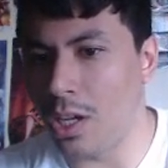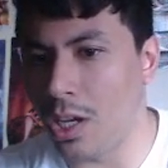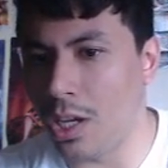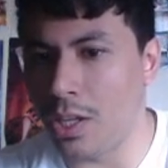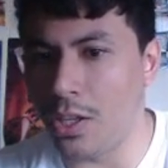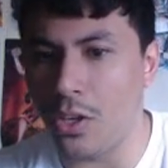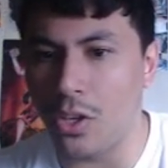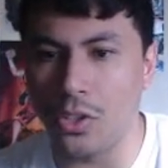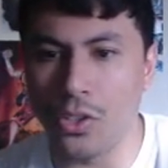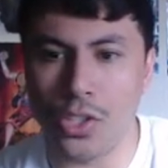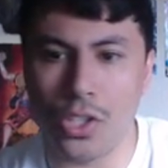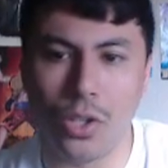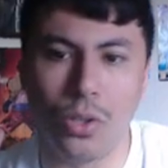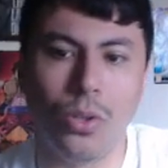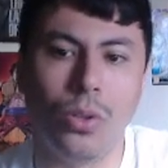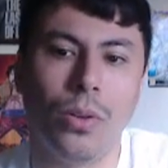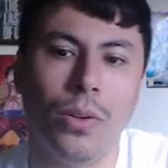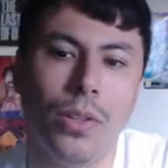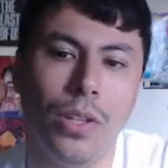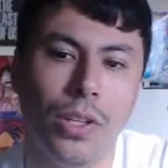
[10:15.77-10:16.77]
you can
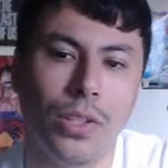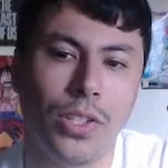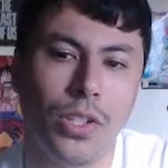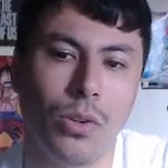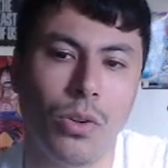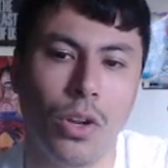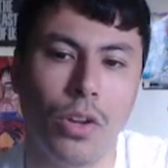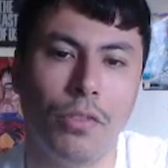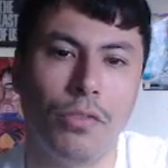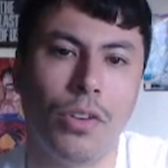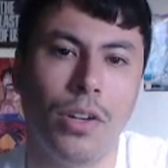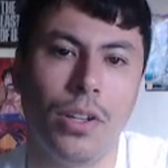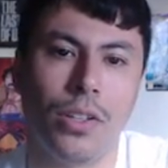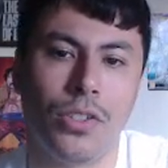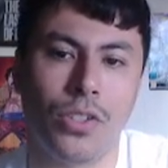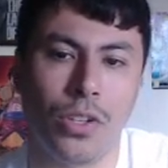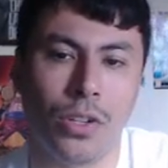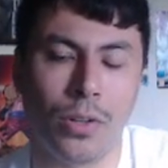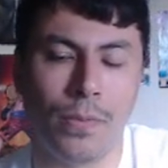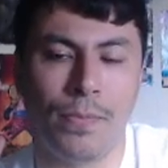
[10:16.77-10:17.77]
still go for it.
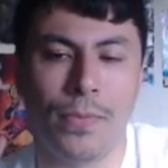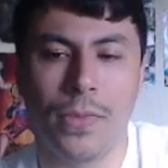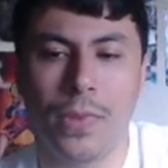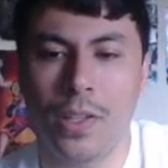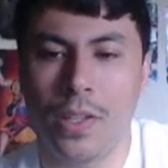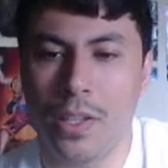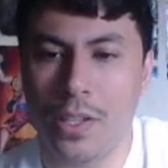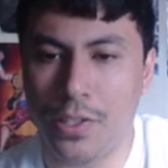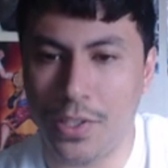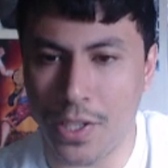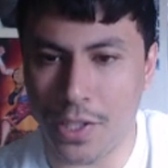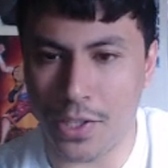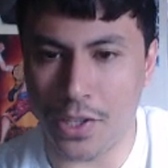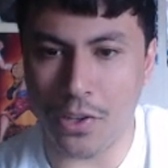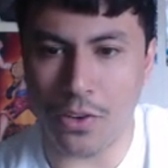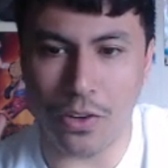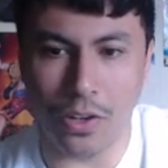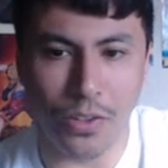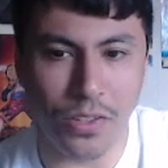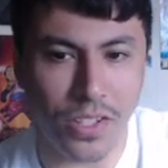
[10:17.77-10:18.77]
So 16
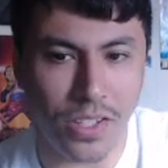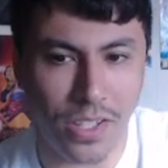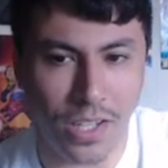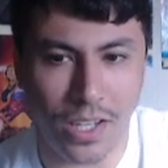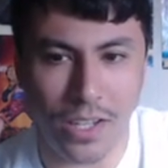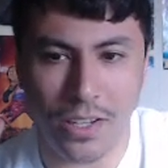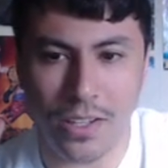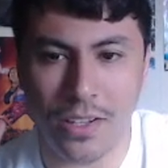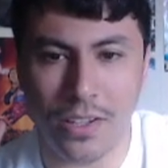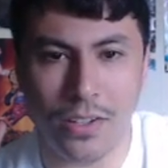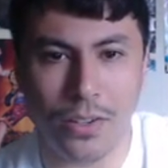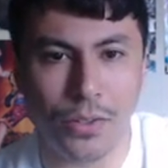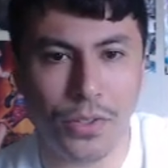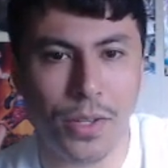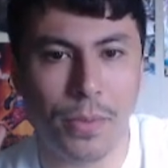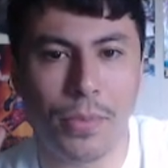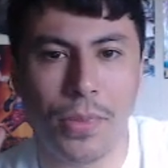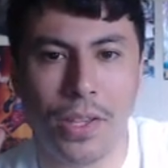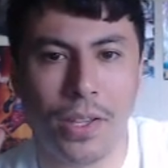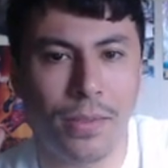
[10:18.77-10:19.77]
crit ODT or
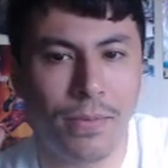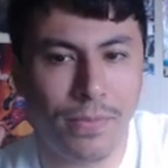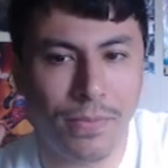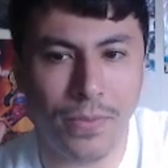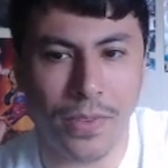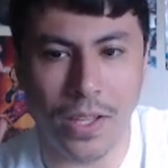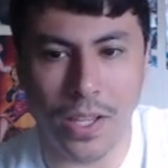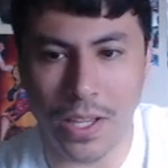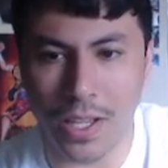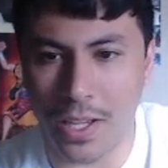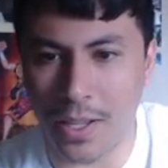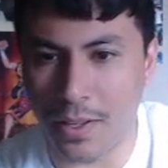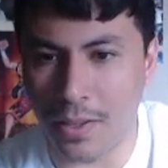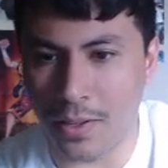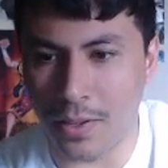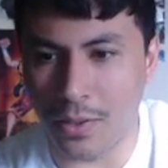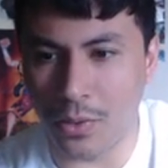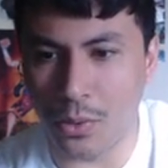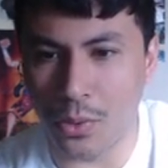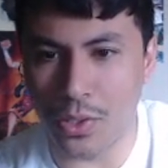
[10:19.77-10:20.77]
something,
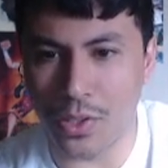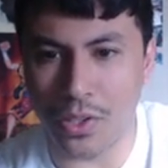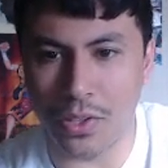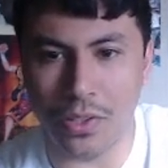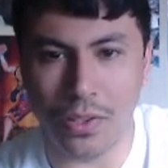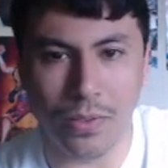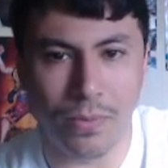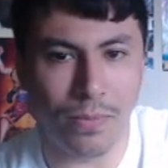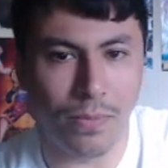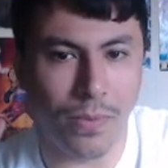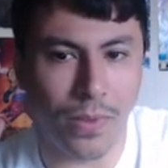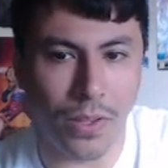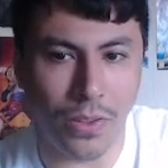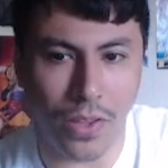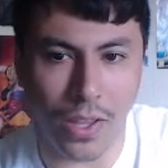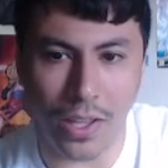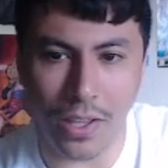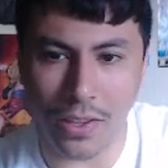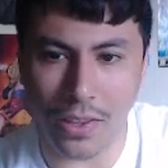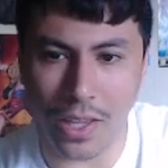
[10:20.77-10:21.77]
always a
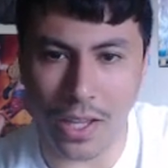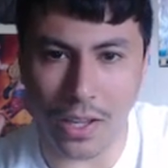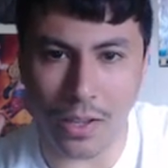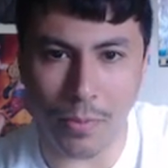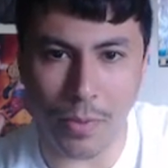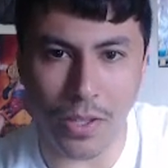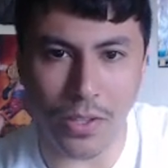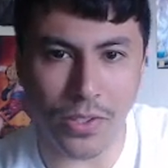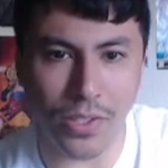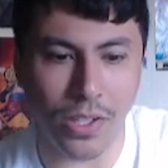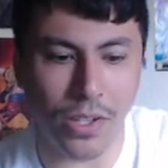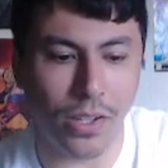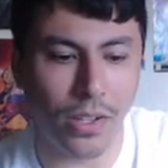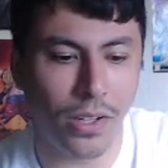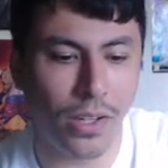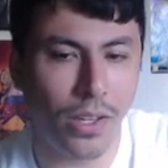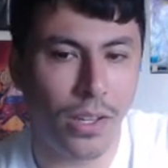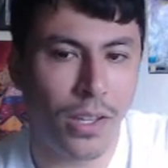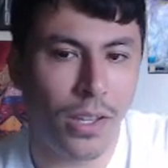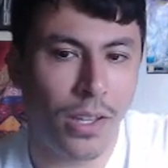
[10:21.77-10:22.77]
thing that could be considered
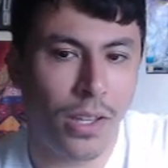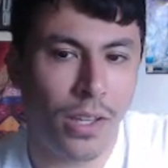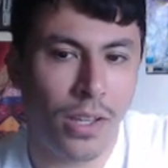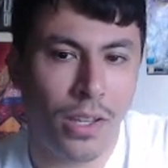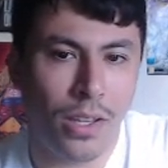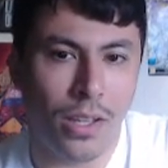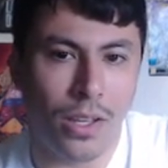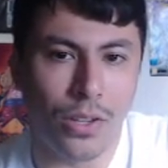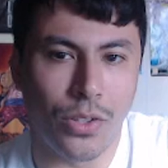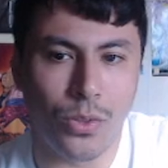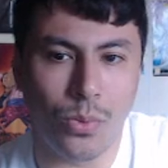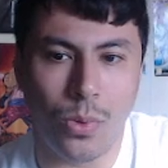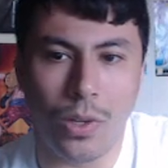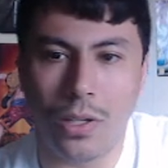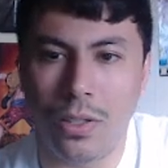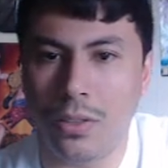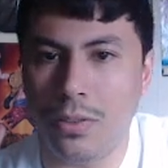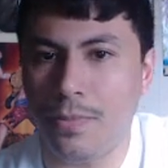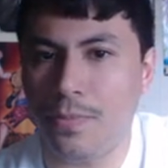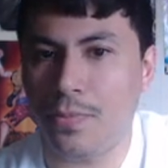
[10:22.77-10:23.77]
as
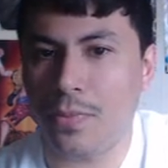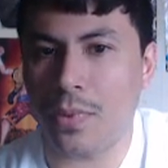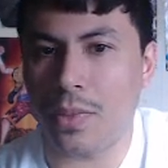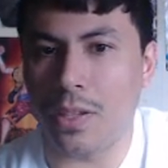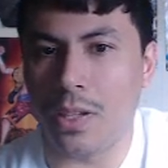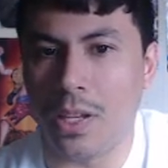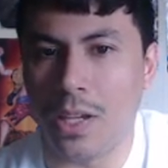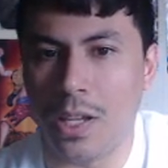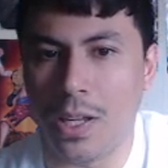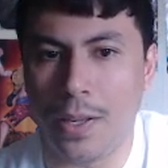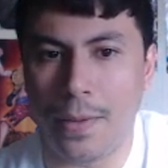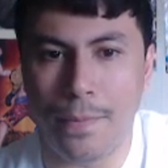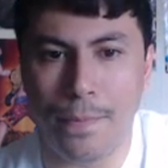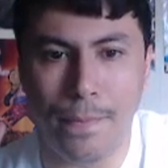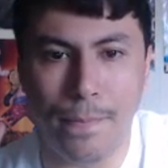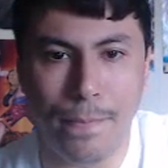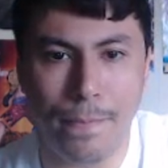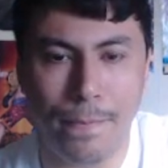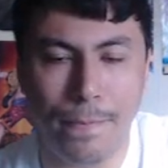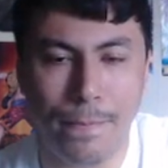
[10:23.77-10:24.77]
well.
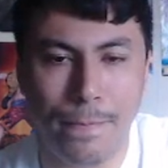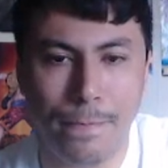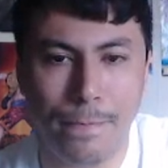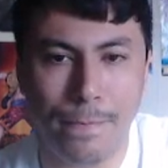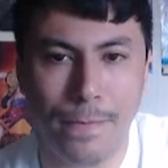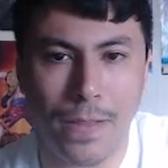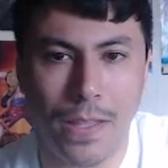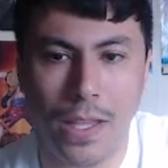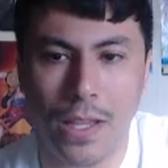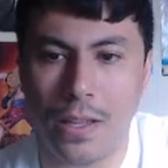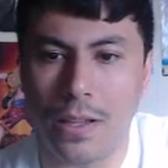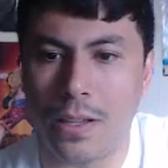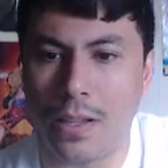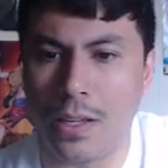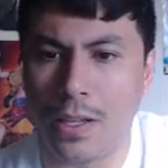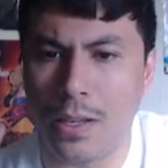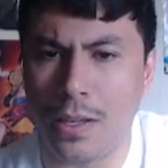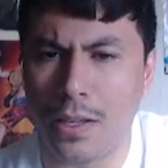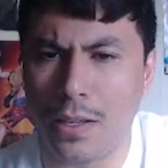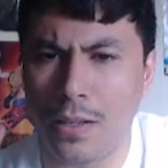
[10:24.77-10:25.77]

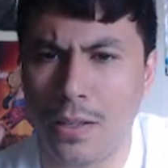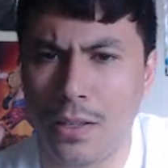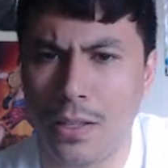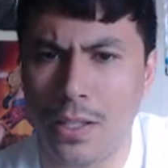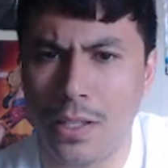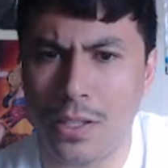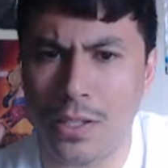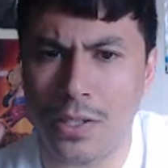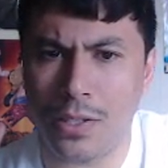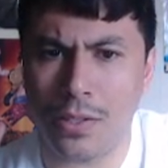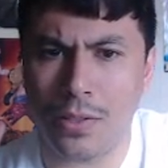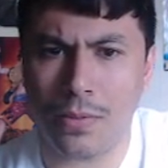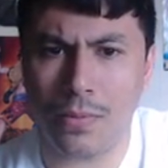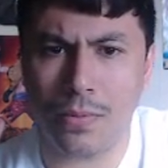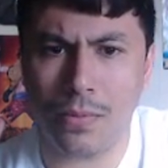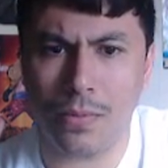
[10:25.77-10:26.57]
Yeah, it's